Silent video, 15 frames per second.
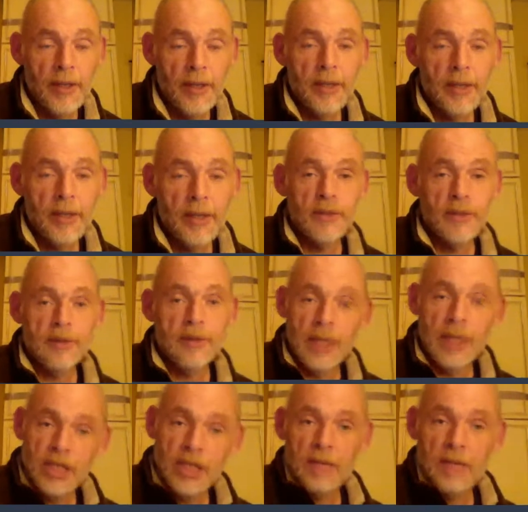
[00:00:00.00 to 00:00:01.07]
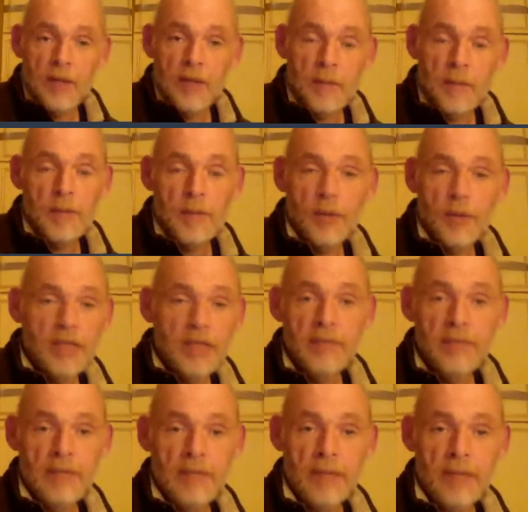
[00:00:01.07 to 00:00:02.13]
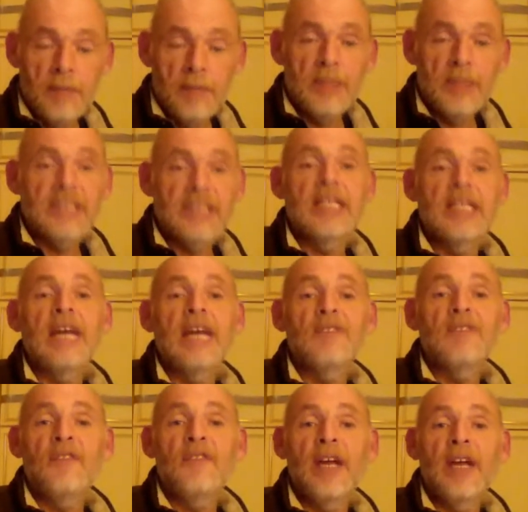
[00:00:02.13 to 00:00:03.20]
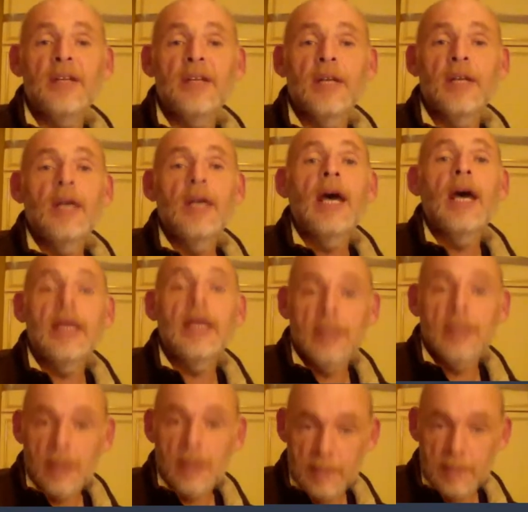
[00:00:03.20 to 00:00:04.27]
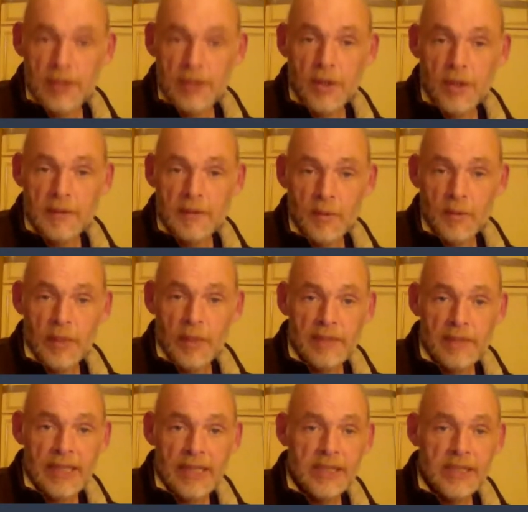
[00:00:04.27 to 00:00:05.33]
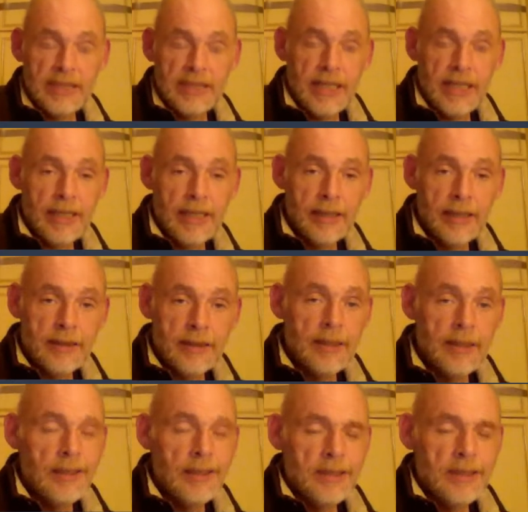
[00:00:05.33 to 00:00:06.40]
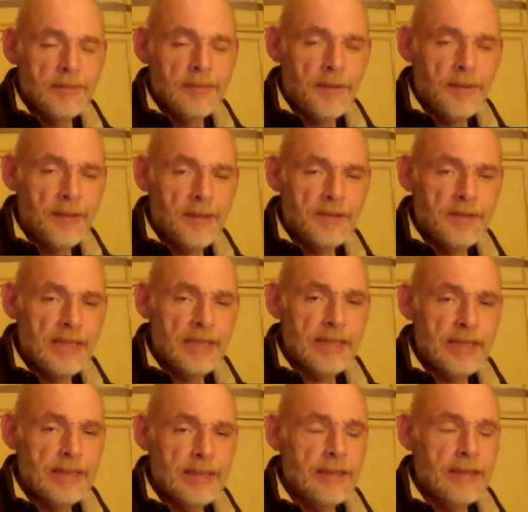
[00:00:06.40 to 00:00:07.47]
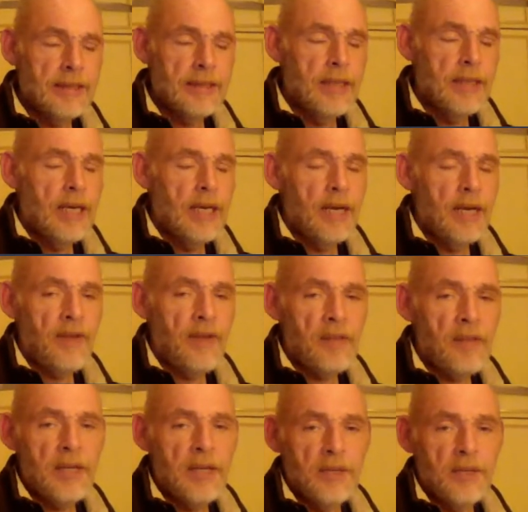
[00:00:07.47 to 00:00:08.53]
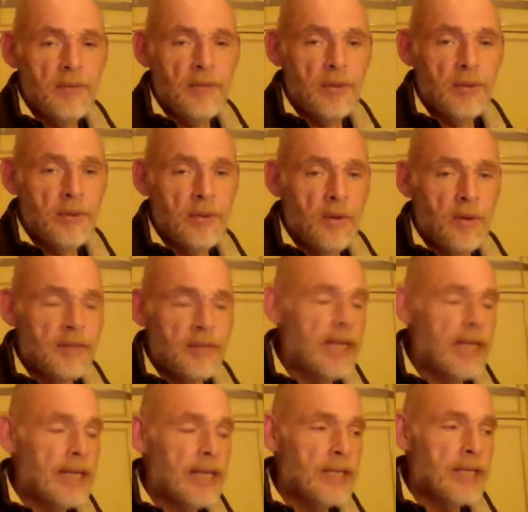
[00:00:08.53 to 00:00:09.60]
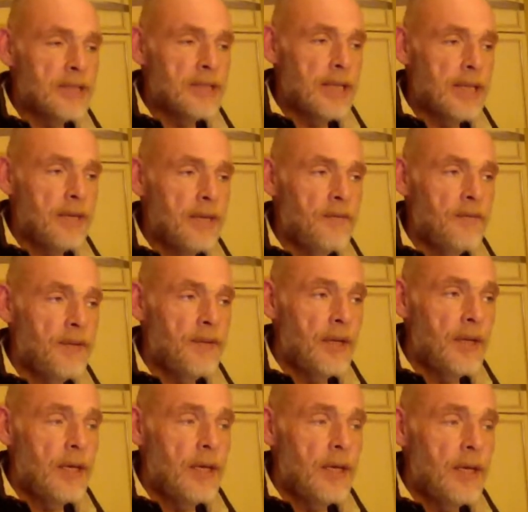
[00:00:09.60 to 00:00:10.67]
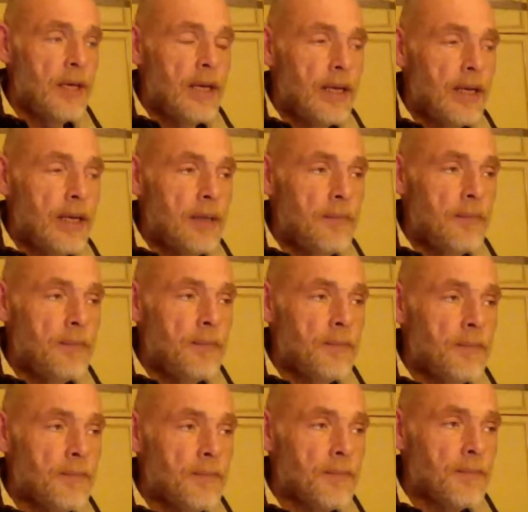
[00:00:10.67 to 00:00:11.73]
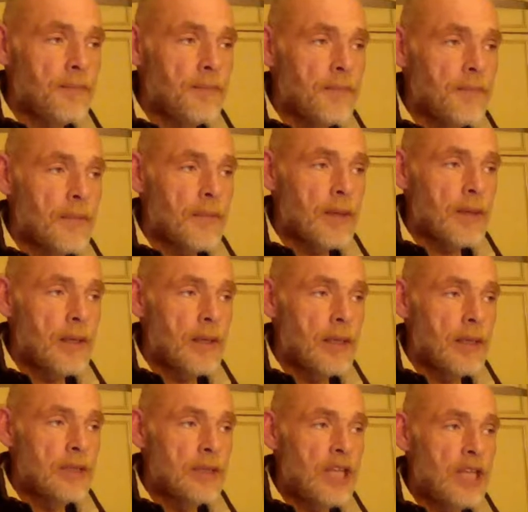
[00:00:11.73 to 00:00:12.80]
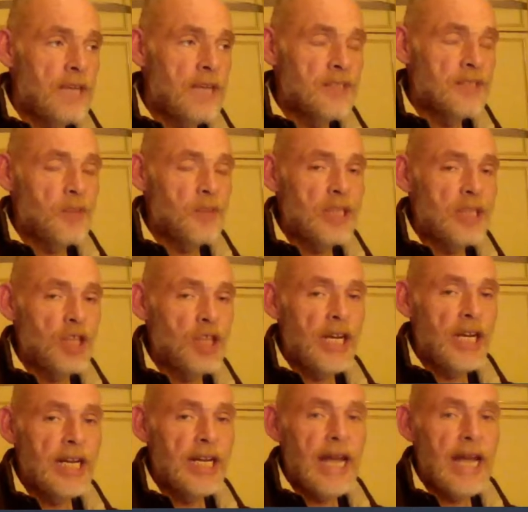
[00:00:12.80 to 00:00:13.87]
So not shame on the people who didn't meet me, but still have the faith and to come to terms with what I'm actually saying. Very interesting, isn't it? I'd recommend you go over that again yourself. Um, James as well, J-A-M-E-S.